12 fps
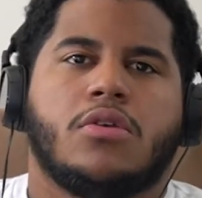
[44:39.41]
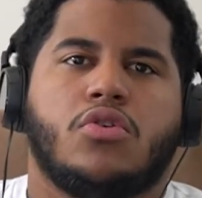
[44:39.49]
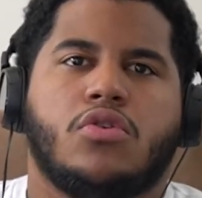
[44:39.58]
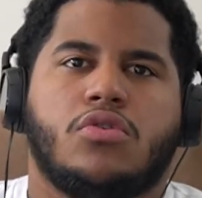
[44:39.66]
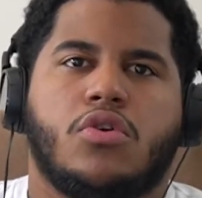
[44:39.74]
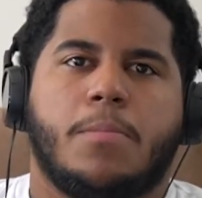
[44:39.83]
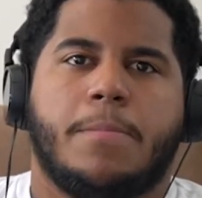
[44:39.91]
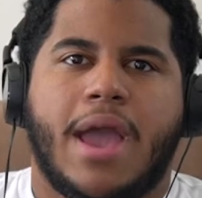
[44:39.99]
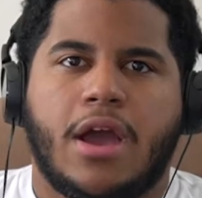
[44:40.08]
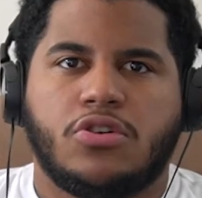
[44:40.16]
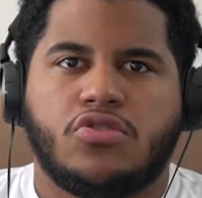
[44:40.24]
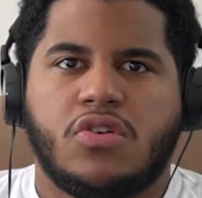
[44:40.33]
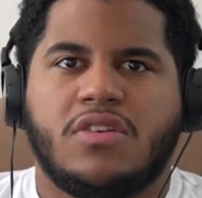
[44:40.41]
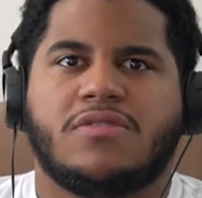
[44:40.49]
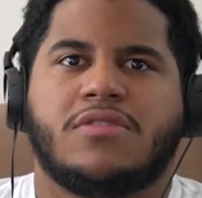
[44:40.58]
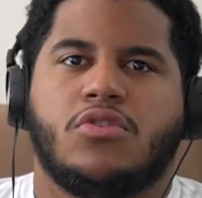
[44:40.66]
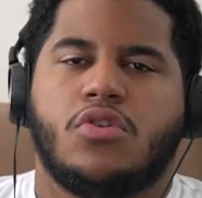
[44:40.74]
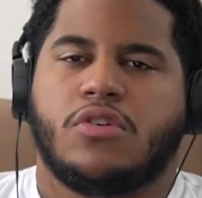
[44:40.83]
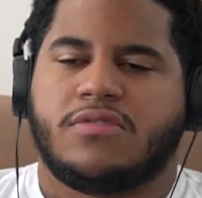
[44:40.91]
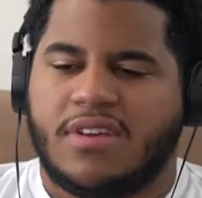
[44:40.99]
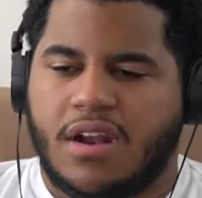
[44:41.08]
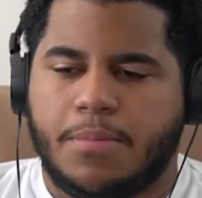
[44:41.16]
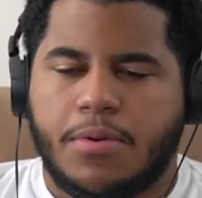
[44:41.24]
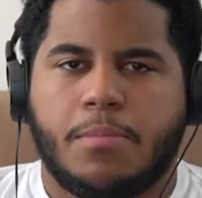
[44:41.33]
your boundaries,
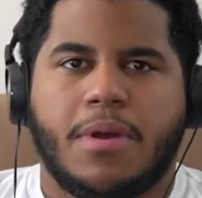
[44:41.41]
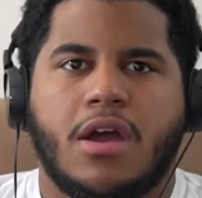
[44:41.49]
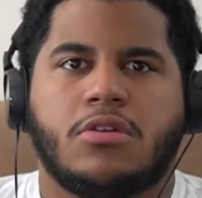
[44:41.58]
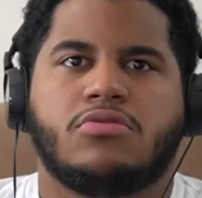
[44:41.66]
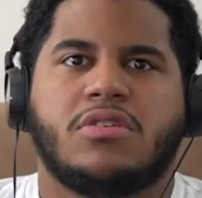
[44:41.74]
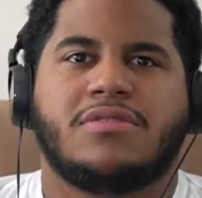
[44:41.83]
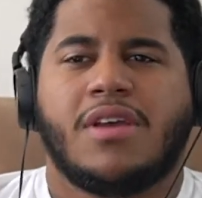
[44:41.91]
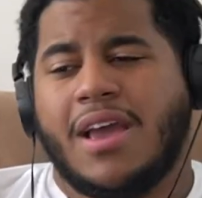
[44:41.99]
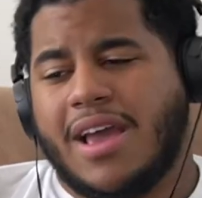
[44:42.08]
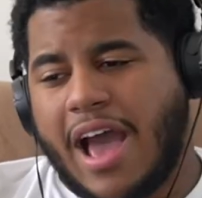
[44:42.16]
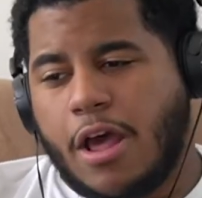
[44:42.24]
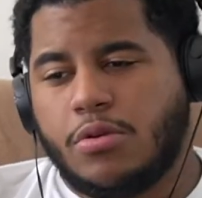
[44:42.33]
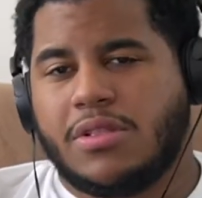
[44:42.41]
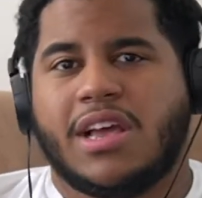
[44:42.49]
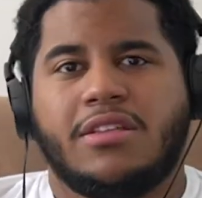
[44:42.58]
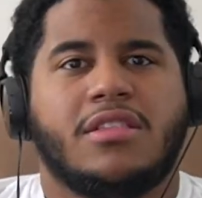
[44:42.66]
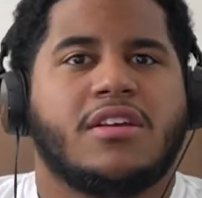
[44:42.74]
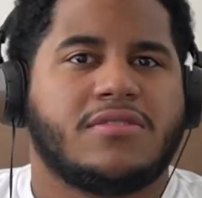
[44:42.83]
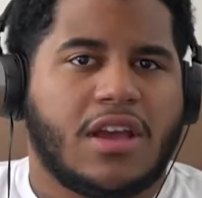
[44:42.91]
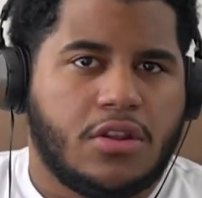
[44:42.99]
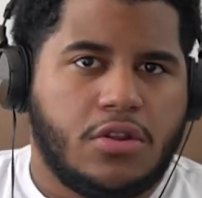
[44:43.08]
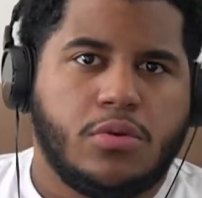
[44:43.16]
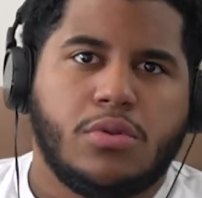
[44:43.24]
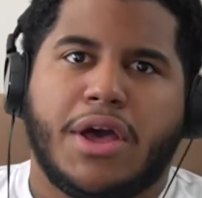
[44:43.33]
set up your boundaries. I don't like this. I
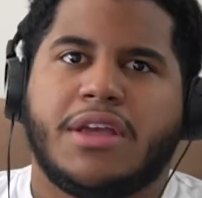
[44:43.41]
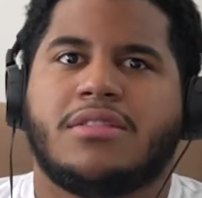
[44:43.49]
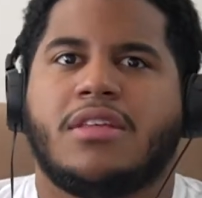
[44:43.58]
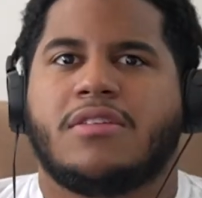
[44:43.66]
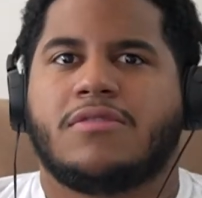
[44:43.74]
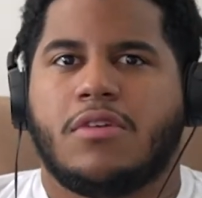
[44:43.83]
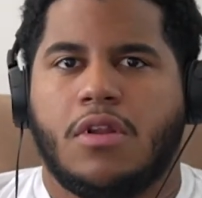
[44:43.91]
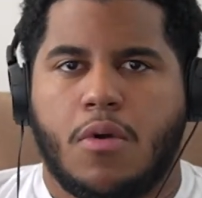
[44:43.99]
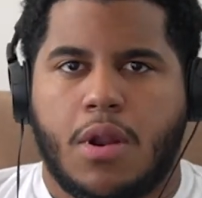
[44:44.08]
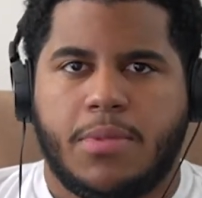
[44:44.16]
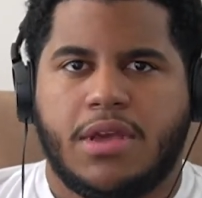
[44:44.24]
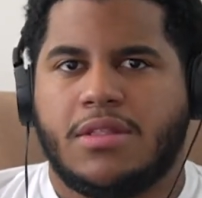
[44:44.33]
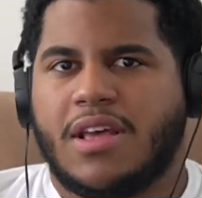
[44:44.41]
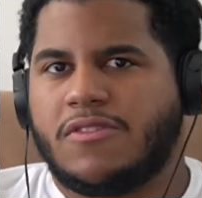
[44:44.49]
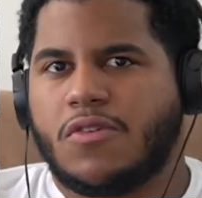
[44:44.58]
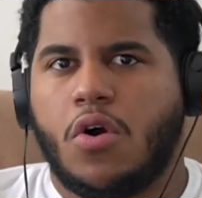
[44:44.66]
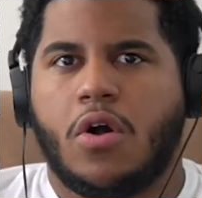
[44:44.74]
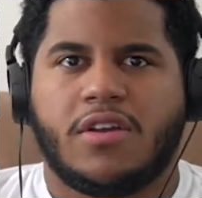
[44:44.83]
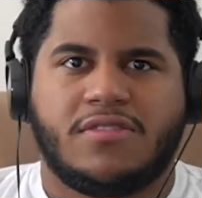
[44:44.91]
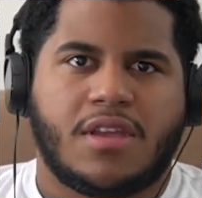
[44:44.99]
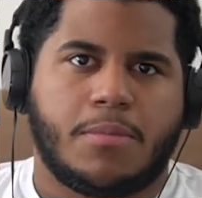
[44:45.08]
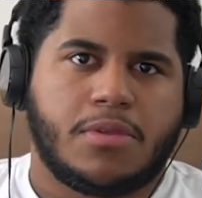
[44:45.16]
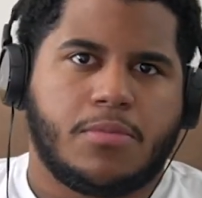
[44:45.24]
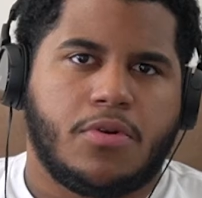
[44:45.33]
do like this. You know what I mean? That's all
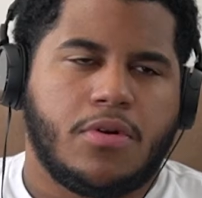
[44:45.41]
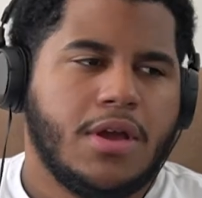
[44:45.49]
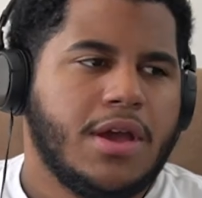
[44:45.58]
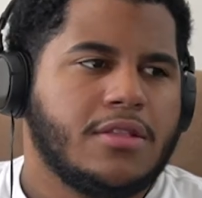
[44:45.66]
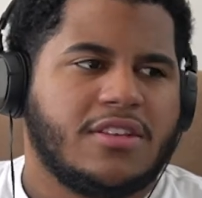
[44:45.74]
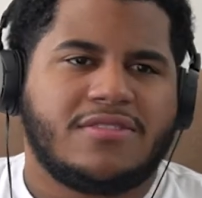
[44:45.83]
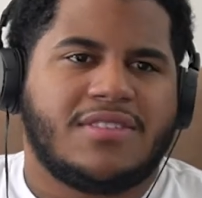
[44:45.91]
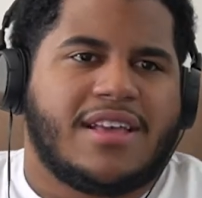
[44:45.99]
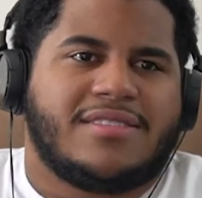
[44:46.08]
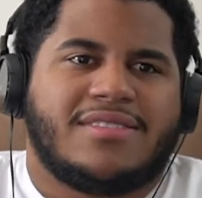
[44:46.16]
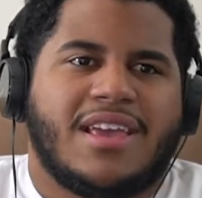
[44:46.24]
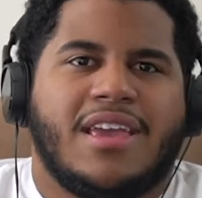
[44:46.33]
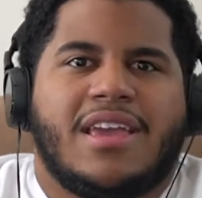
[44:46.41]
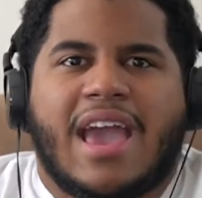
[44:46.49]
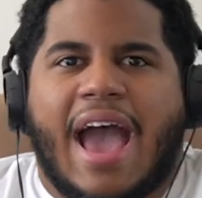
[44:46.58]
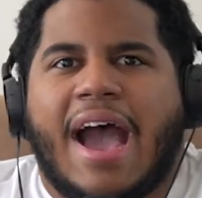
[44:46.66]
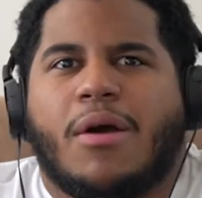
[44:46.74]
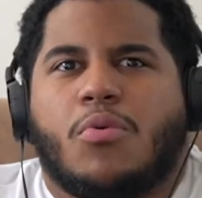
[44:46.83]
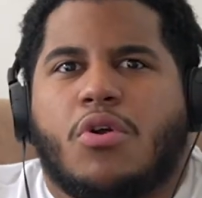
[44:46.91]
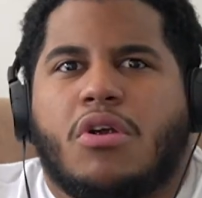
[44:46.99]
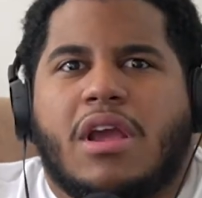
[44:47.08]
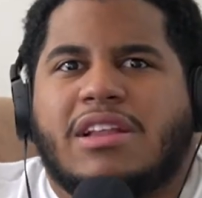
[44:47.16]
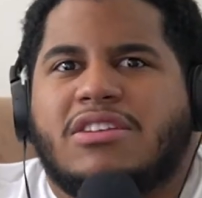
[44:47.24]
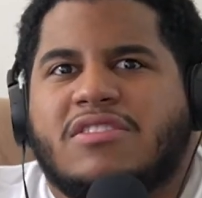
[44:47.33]
acceptable. This is not saying cower
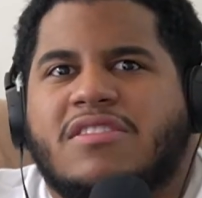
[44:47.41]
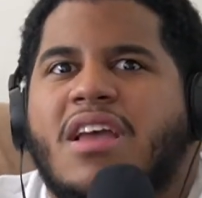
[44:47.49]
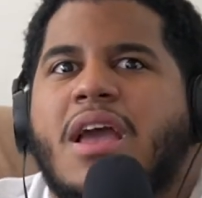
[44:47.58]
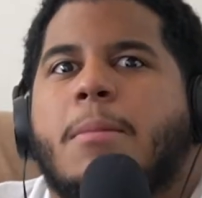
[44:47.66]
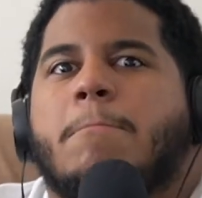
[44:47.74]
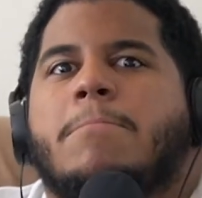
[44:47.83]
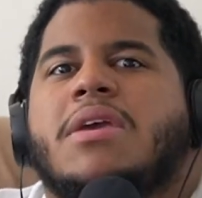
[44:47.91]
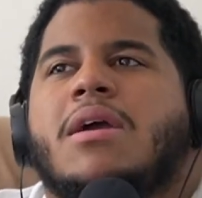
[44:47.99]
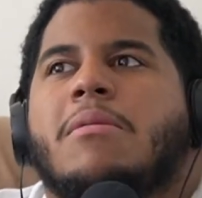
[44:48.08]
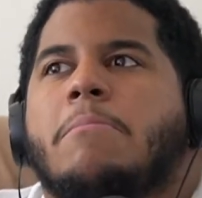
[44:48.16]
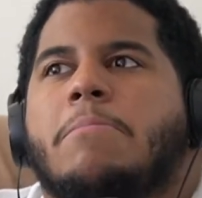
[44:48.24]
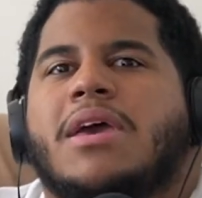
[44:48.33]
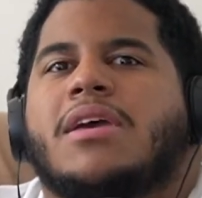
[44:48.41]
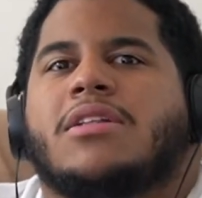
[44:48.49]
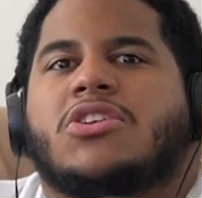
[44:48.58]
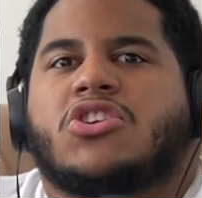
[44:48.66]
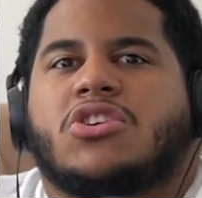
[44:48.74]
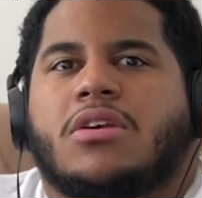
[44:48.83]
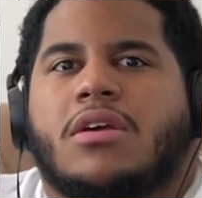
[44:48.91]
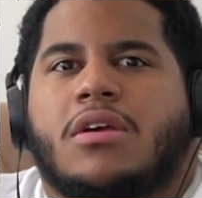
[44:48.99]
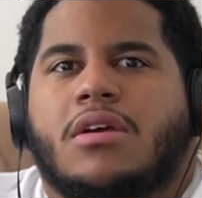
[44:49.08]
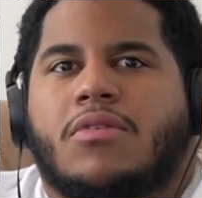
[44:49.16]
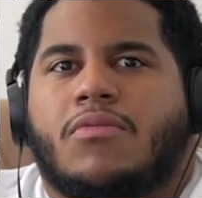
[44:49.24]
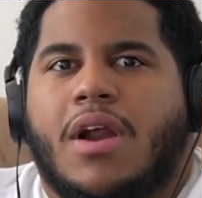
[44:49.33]
and just be a bitch,
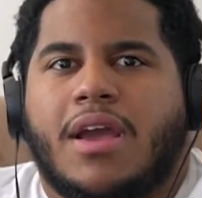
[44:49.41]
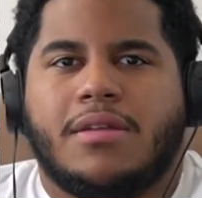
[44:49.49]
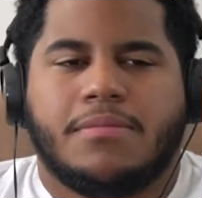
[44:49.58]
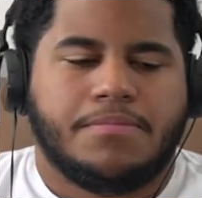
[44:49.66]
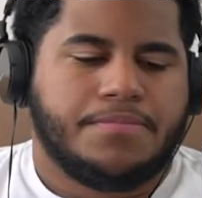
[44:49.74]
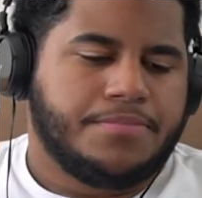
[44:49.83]
right?